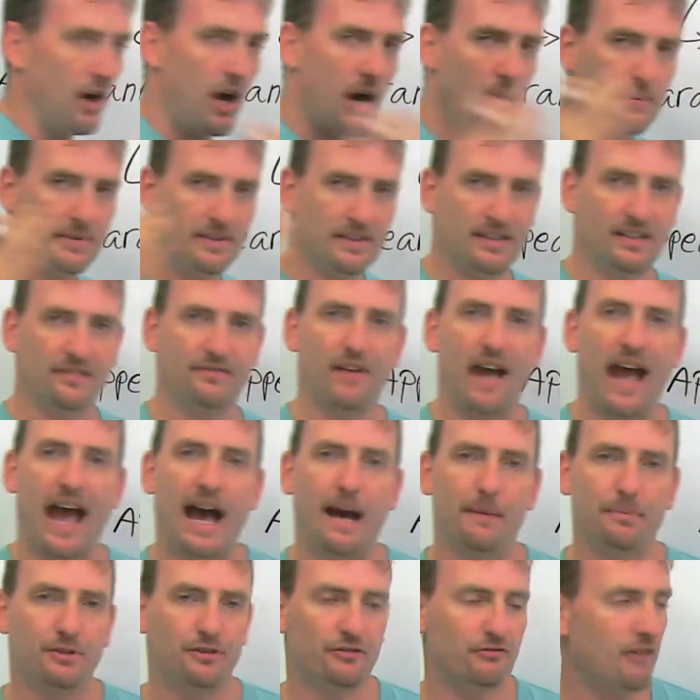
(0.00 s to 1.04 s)
opposite of
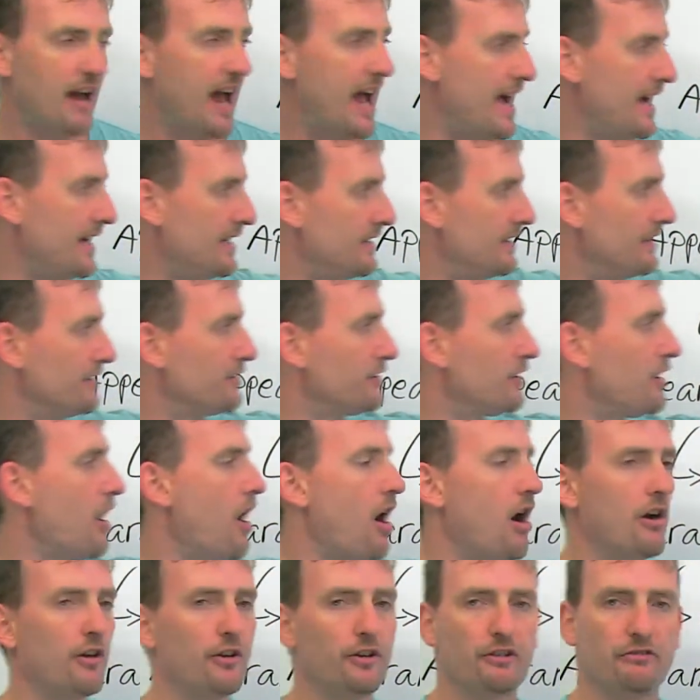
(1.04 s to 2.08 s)
abstract is
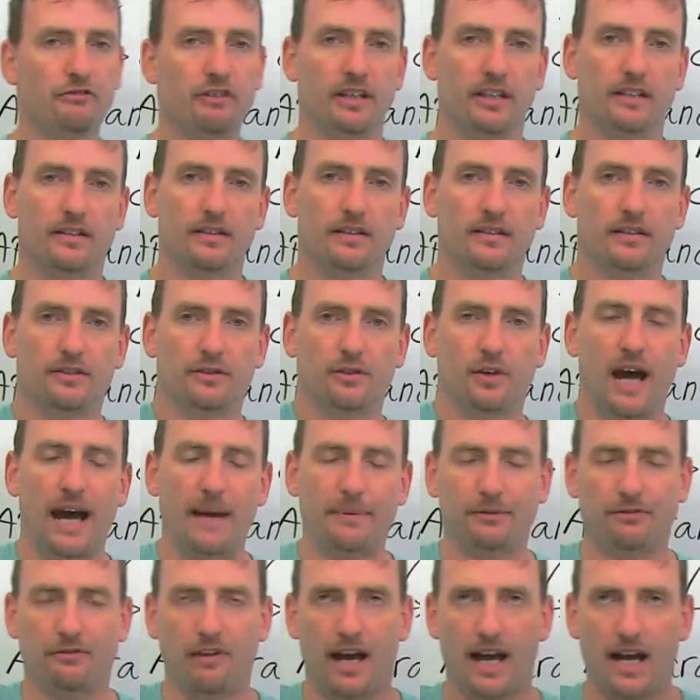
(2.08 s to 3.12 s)
concrete. So
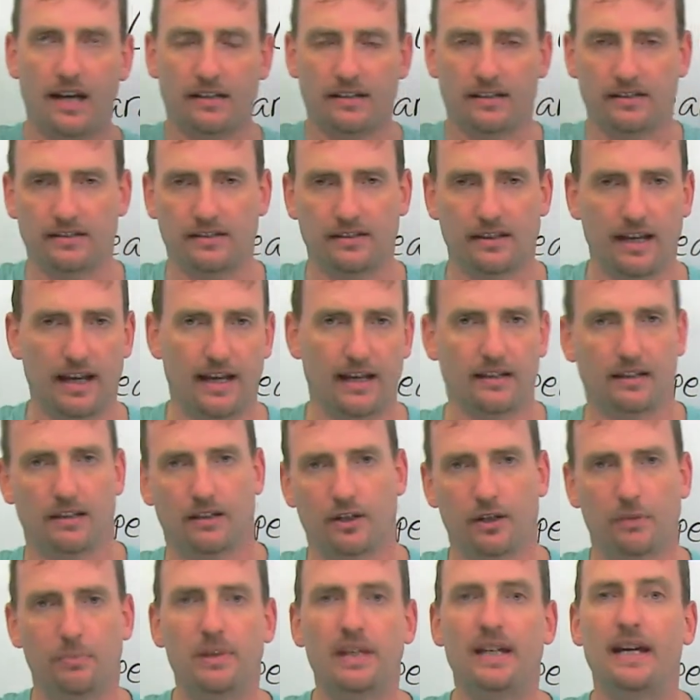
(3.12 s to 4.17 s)
abstract
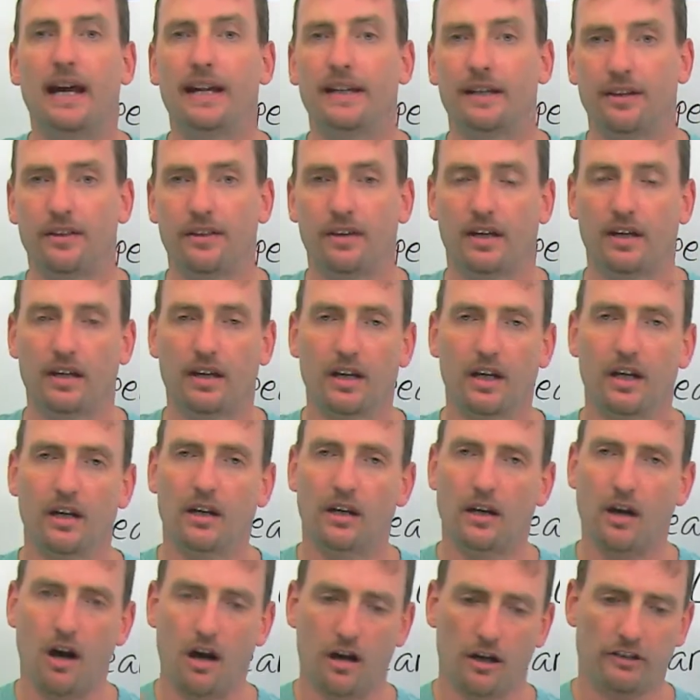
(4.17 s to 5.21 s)
could be anything.
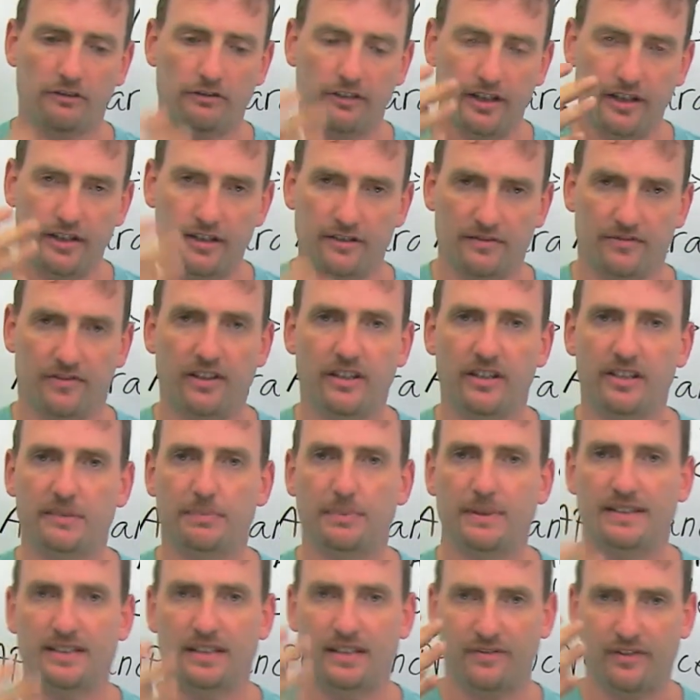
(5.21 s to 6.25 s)
Concrete is very
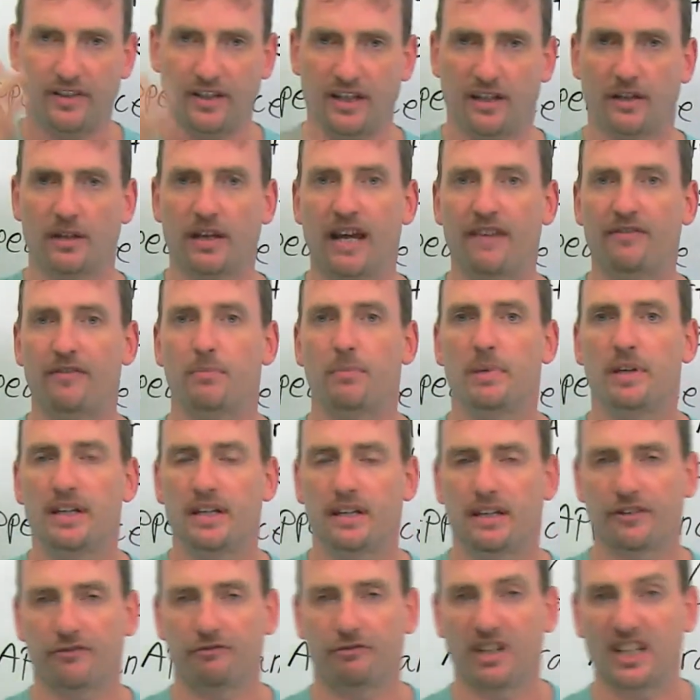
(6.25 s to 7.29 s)
specific and everybody
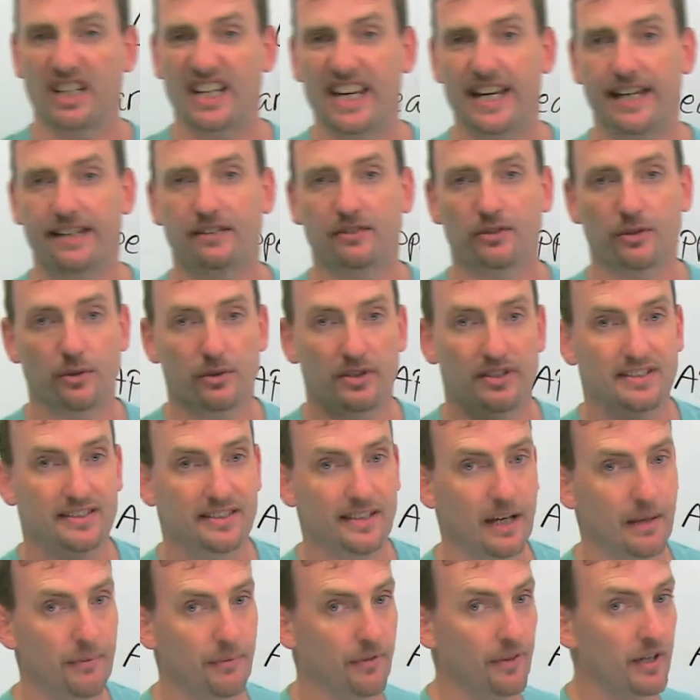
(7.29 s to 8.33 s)
can relate to the
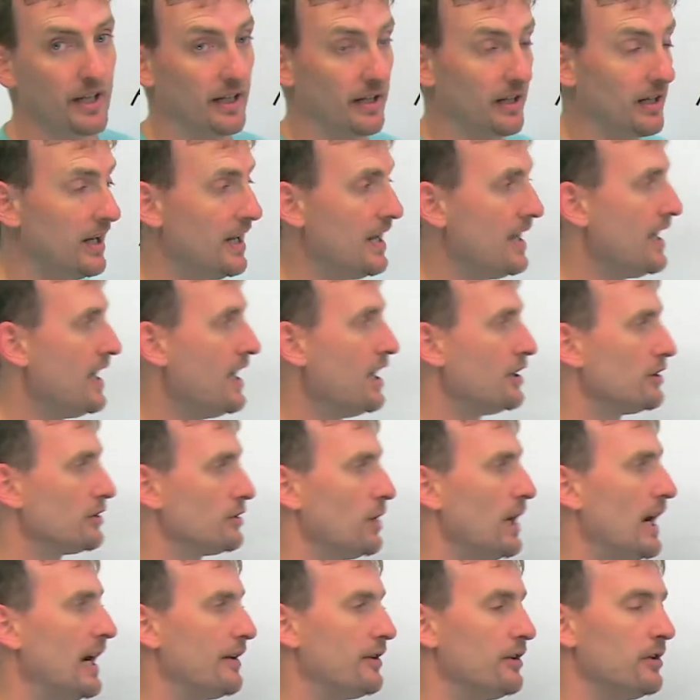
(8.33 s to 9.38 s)
same thing. So
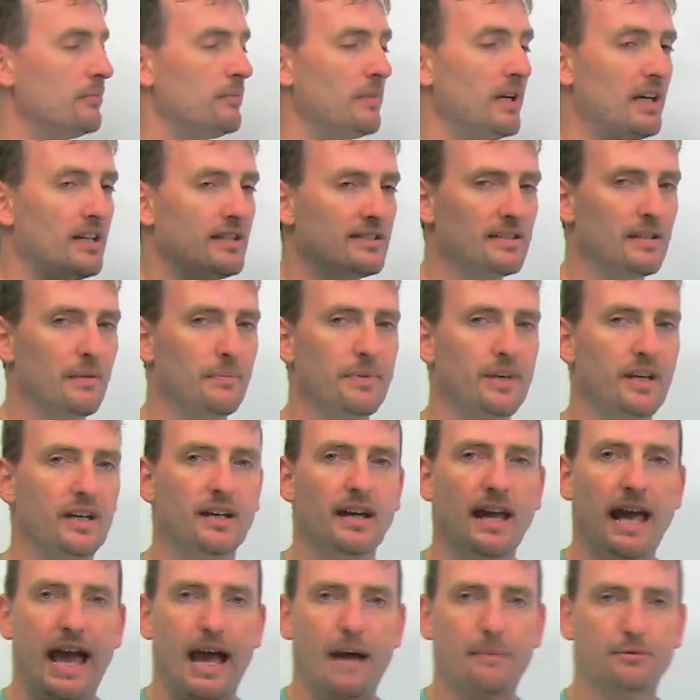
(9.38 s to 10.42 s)
how do you make something
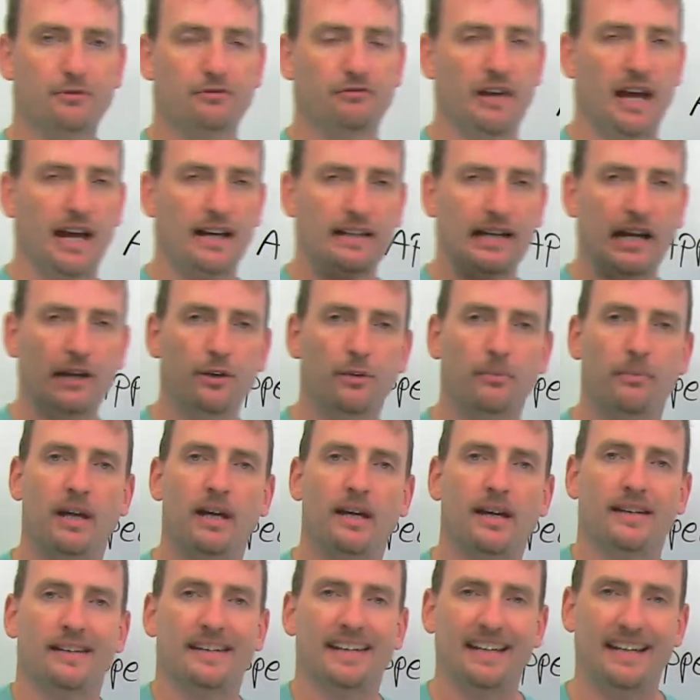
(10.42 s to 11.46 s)
abstract? How do you make
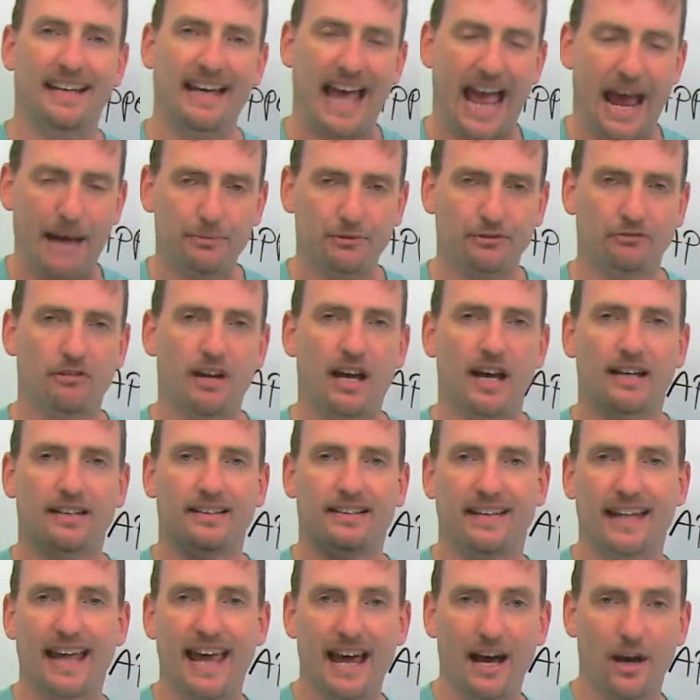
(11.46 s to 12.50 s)
an abstract
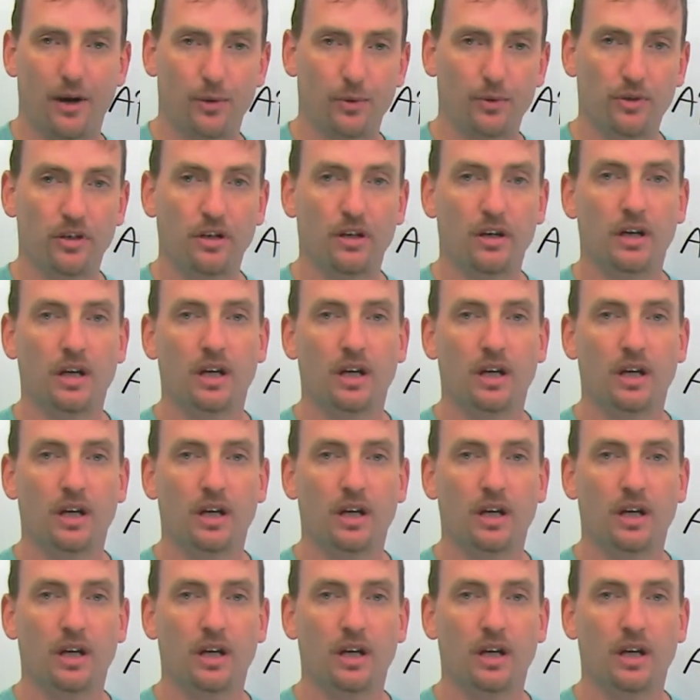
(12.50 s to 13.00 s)
noun